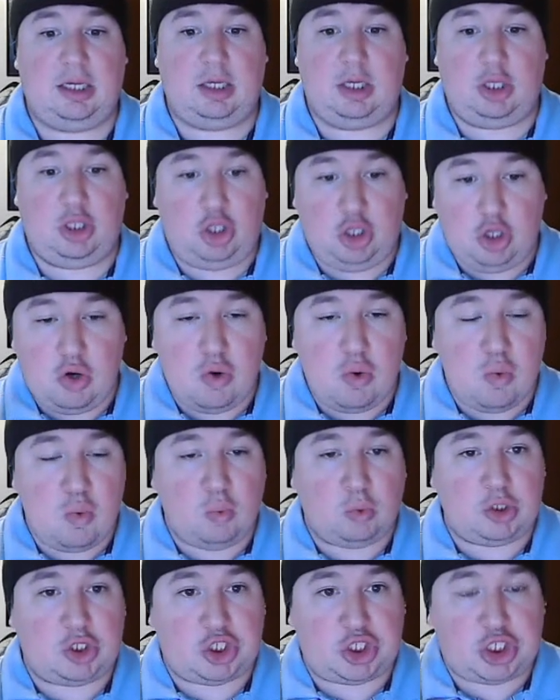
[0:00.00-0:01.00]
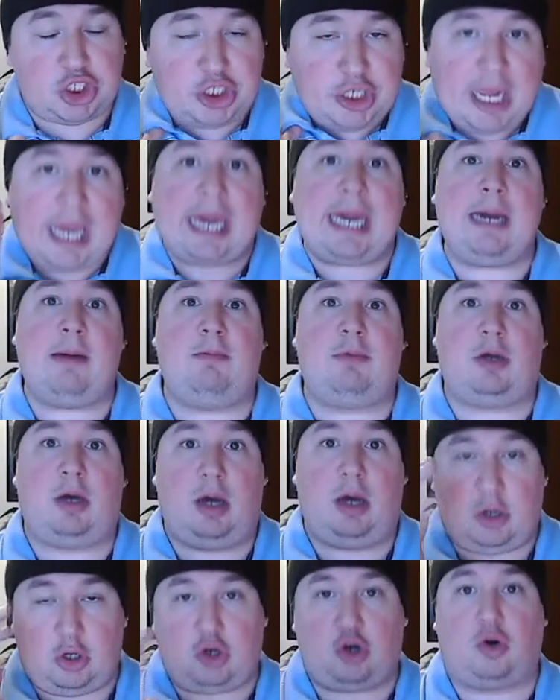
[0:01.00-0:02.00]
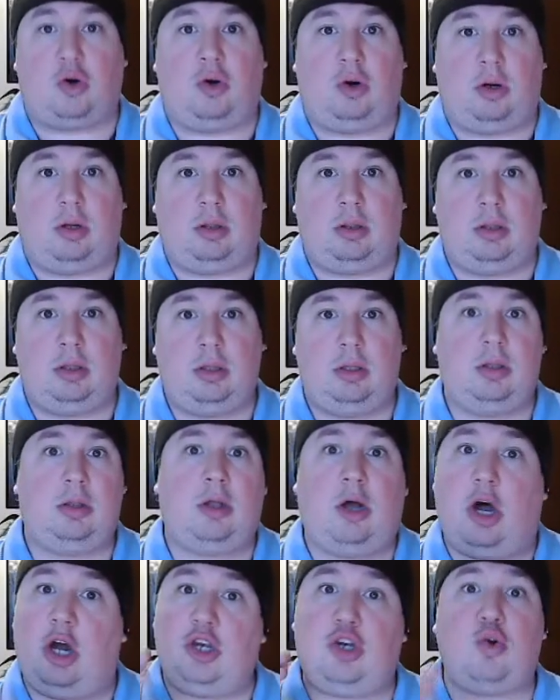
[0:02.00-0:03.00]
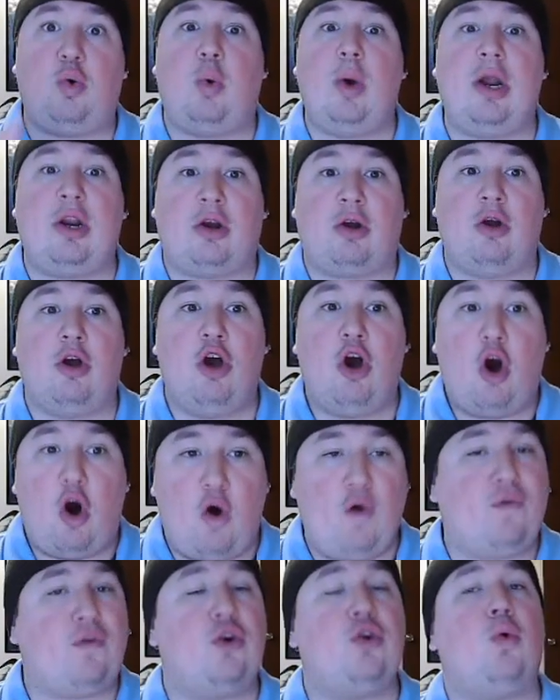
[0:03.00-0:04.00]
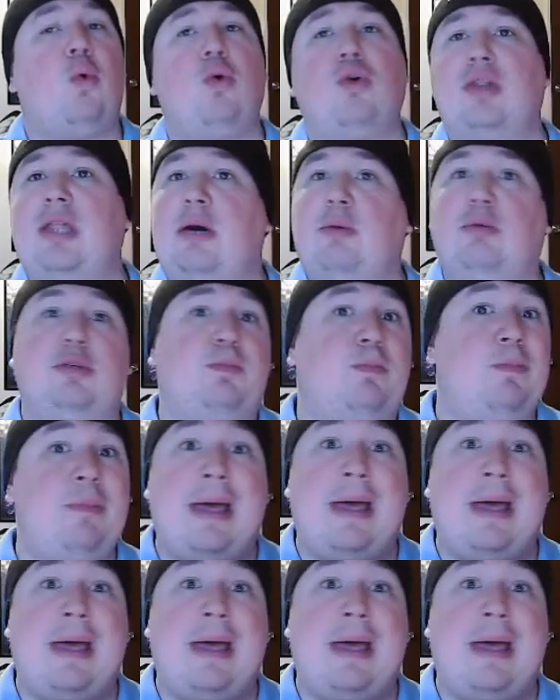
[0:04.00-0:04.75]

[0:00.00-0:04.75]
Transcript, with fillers: You shamed a girl on Twitter over an order that was